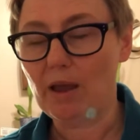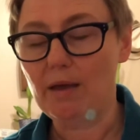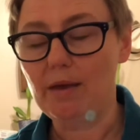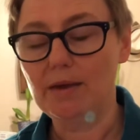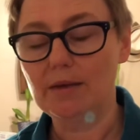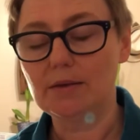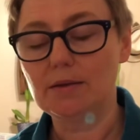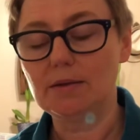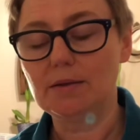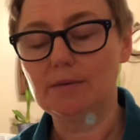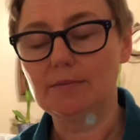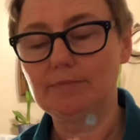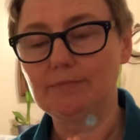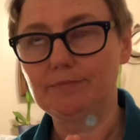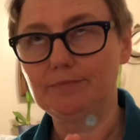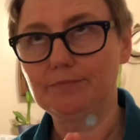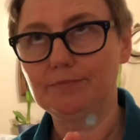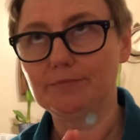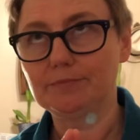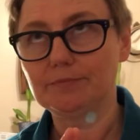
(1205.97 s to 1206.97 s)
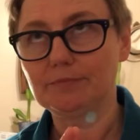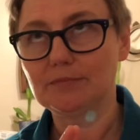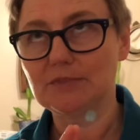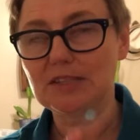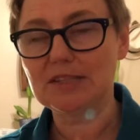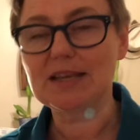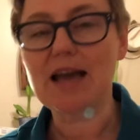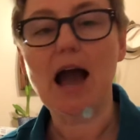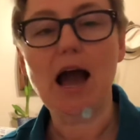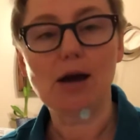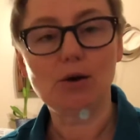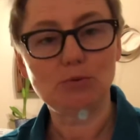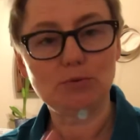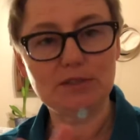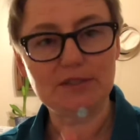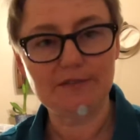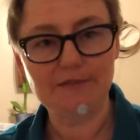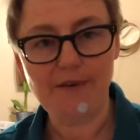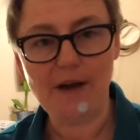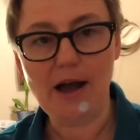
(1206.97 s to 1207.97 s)
his
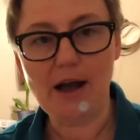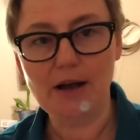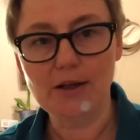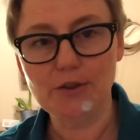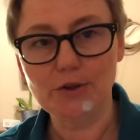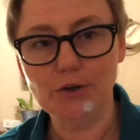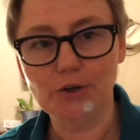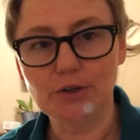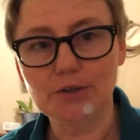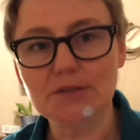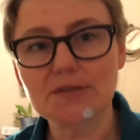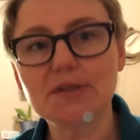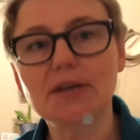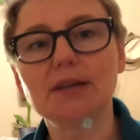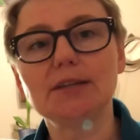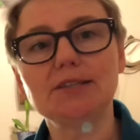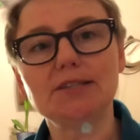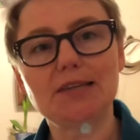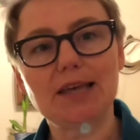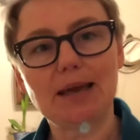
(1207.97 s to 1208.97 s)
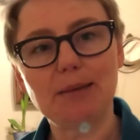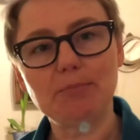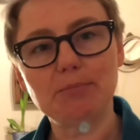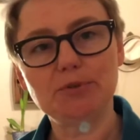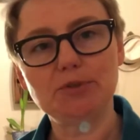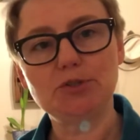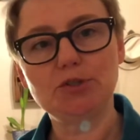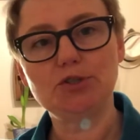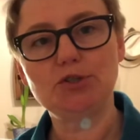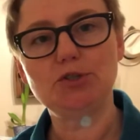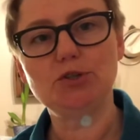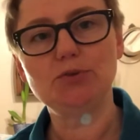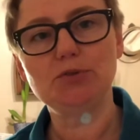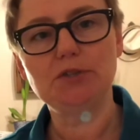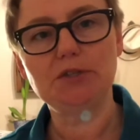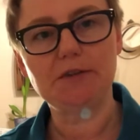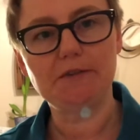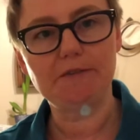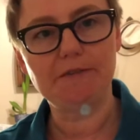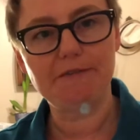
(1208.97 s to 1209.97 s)
Scout's father's attempt to
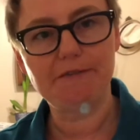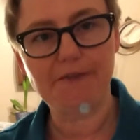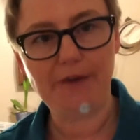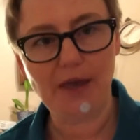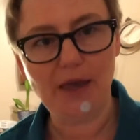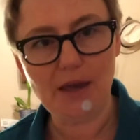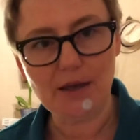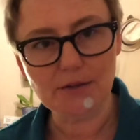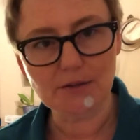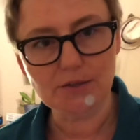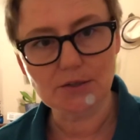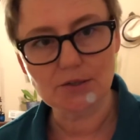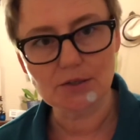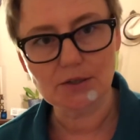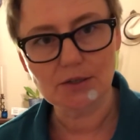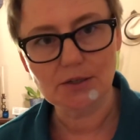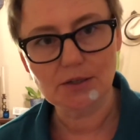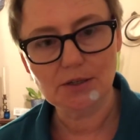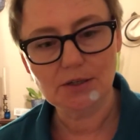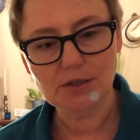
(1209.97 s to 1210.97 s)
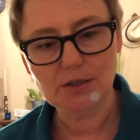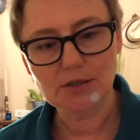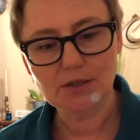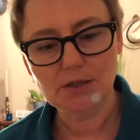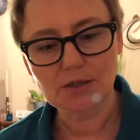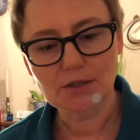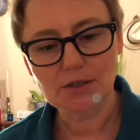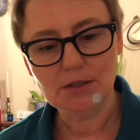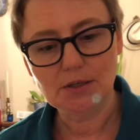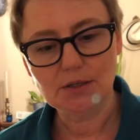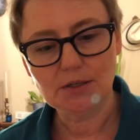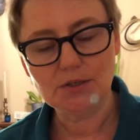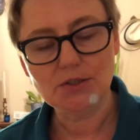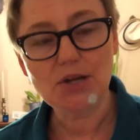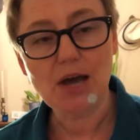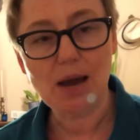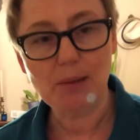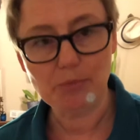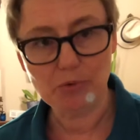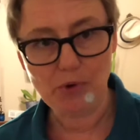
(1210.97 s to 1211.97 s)
defend
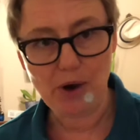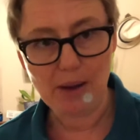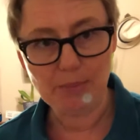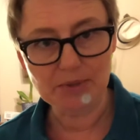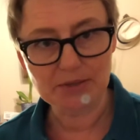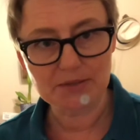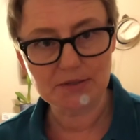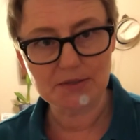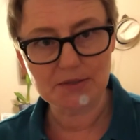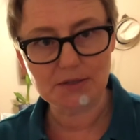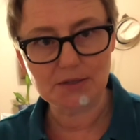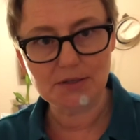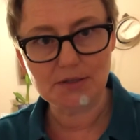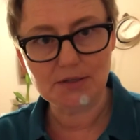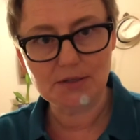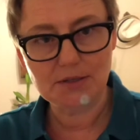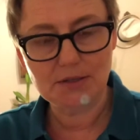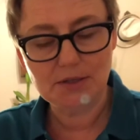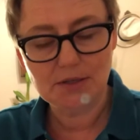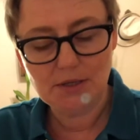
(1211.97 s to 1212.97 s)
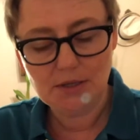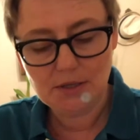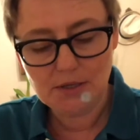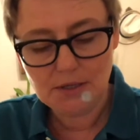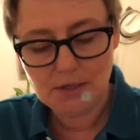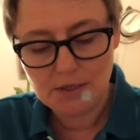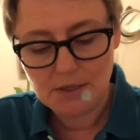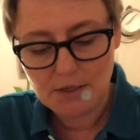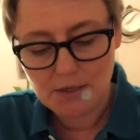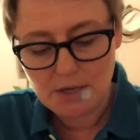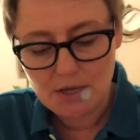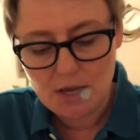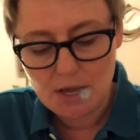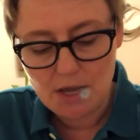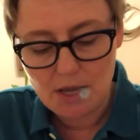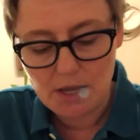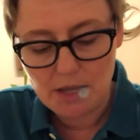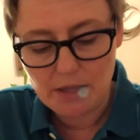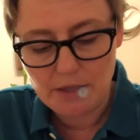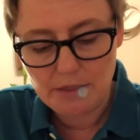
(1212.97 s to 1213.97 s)
Tom Robinson
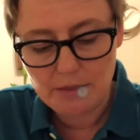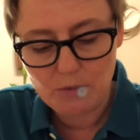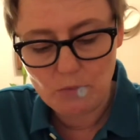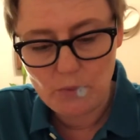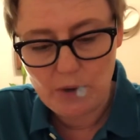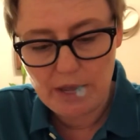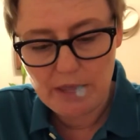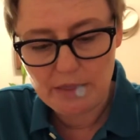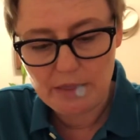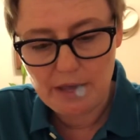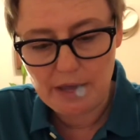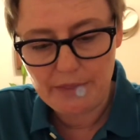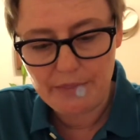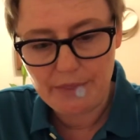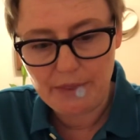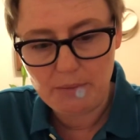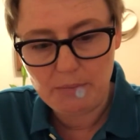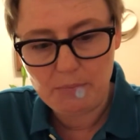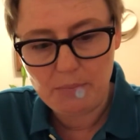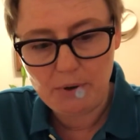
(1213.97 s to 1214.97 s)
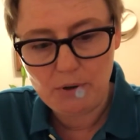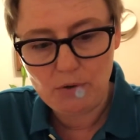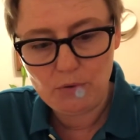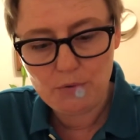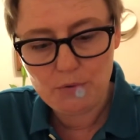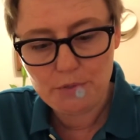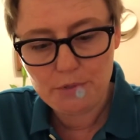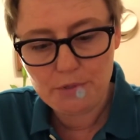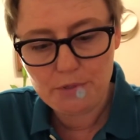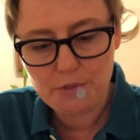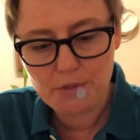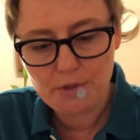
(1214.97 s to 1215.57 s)
in the way that they both